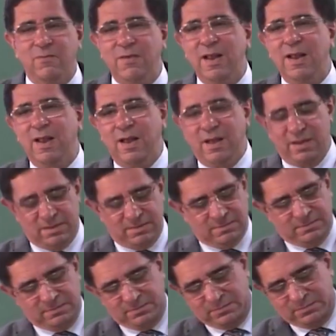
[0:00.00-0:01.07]
Well,
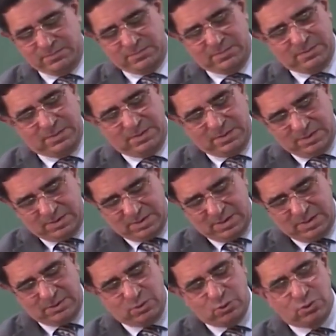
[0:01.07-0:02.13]

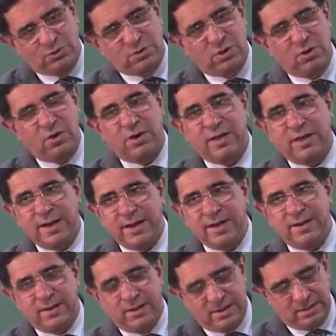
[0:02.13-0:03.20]
a dozer or a
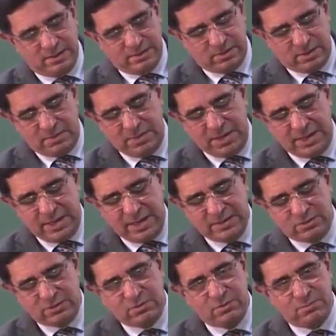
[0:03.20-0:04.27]
grader or a
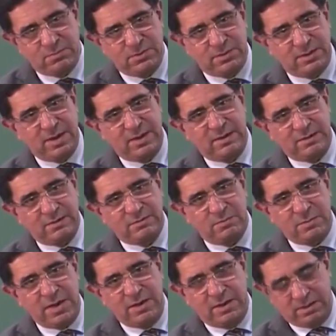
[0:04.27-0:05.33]
mechanized equipment can
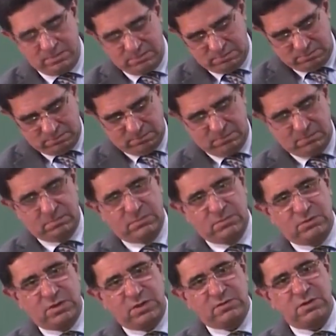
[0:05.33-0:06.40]
spread
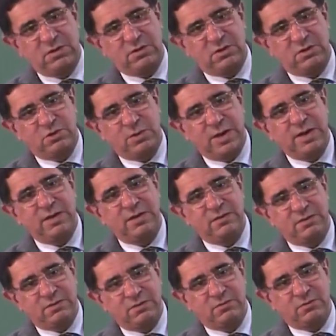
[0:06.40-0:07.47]
6 inches to 8
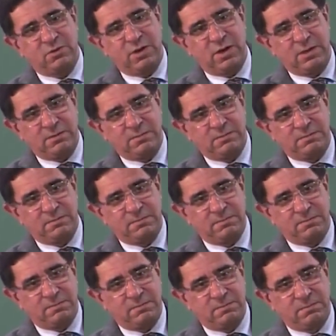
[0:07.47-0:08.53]
inches of soil.
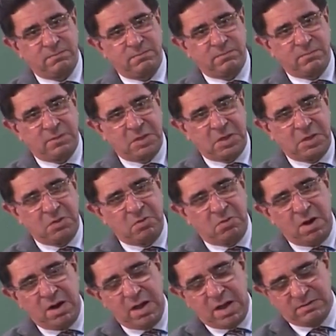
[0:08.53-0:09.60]
You
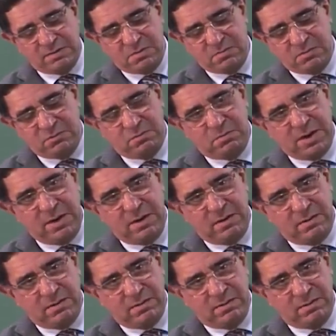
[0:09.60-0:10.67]
can't ask him to spread
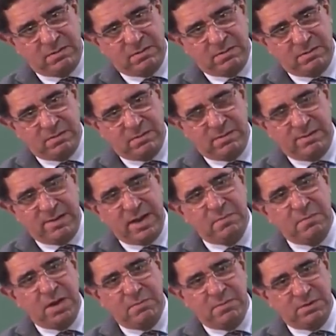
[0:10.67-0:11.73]

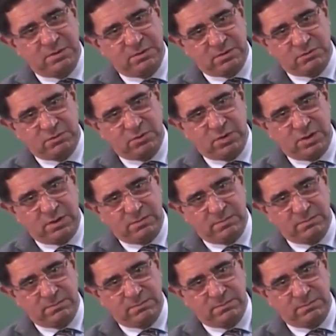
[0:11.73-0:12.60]
10 millimeters of soil.